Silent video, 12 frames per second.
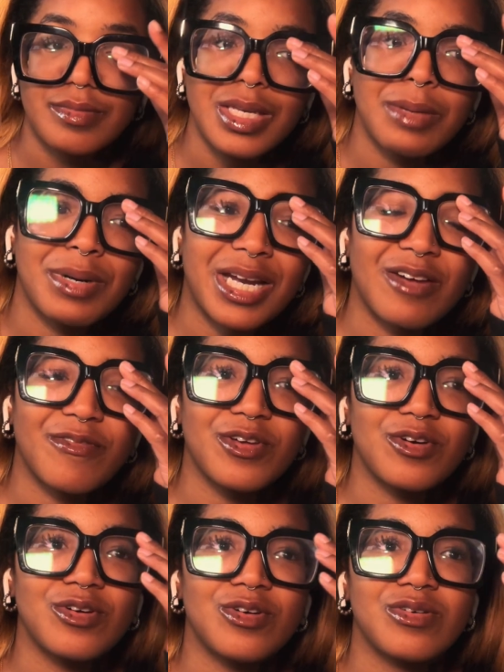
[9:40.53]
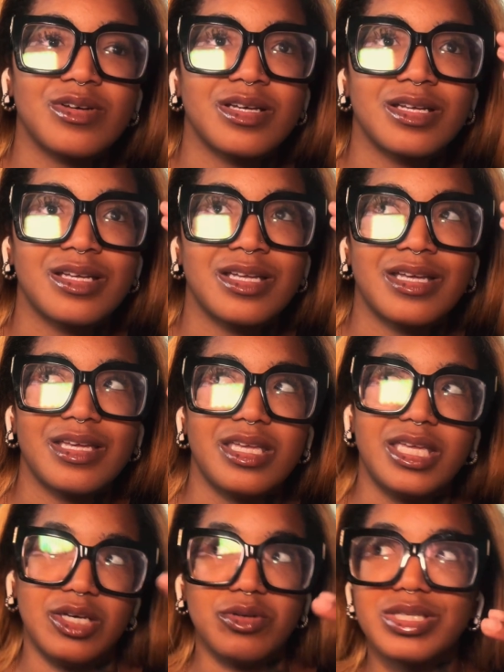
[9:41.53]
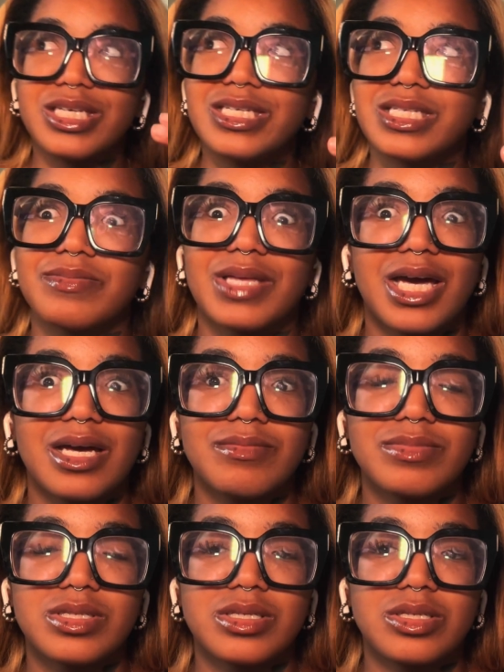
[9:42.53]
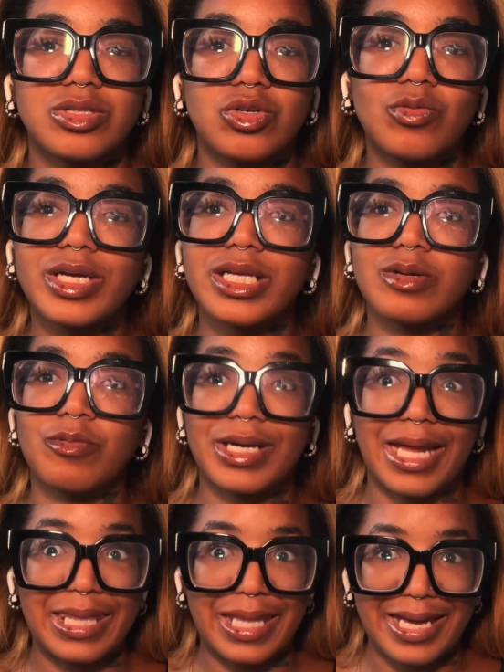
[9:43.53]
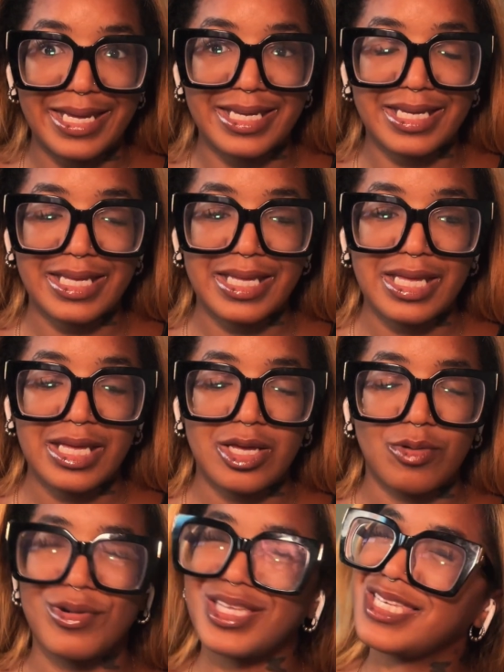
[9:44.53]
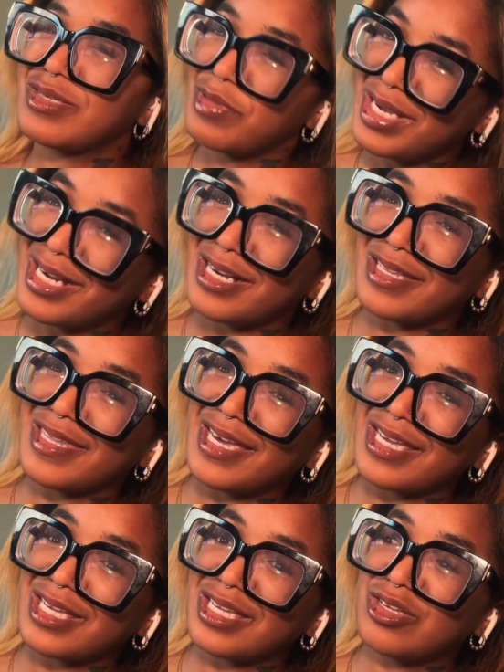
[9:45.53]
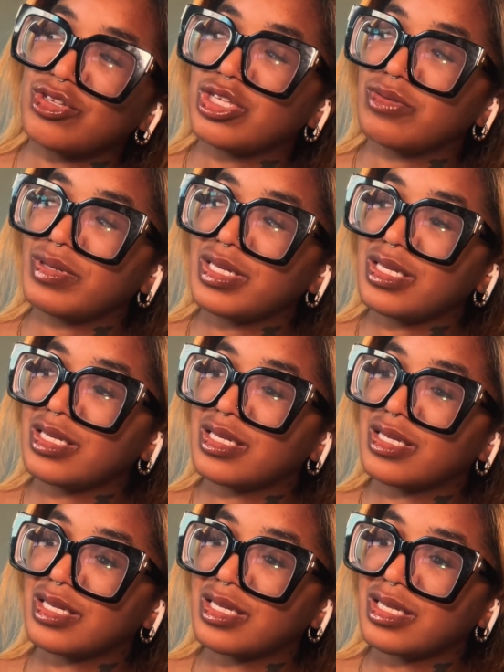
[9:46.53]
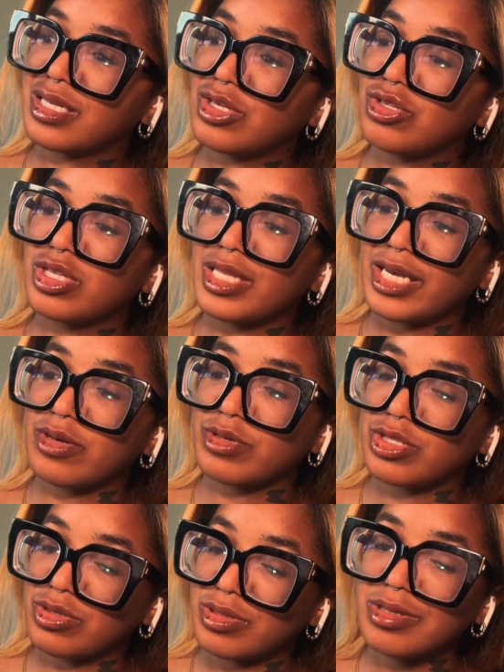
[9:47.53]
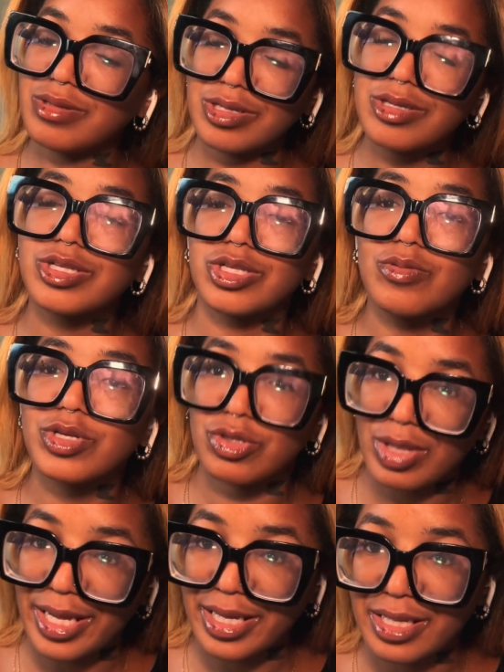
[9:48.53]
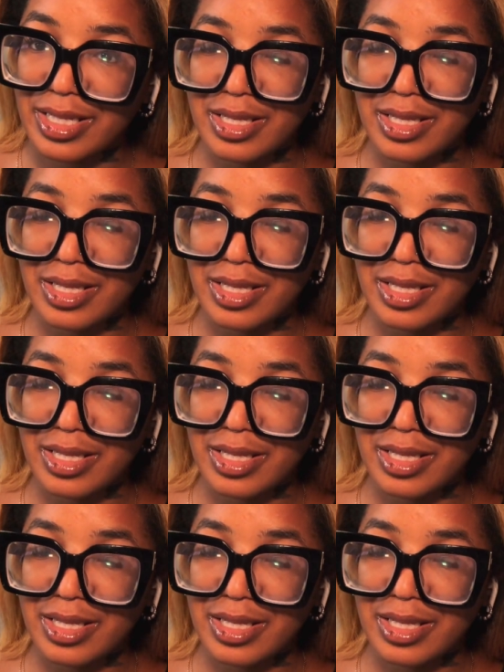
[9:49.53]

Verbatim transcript: But I feel guilty sometimes doing what I like, which is weird. Like, you should be, you should like what you, you know, you should do what you like.